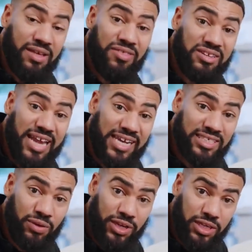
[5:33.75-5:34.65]
The next
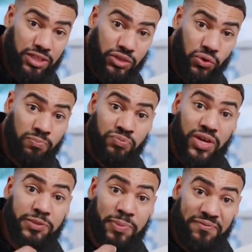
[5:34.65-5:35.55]
thing we need to do
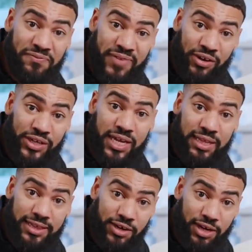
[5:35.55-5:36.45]
is be very
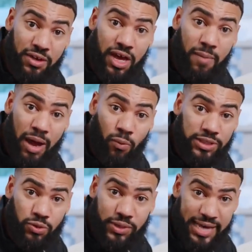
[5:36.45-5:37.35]
clear about
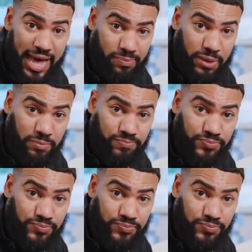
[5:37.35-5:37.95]
what's going to happen.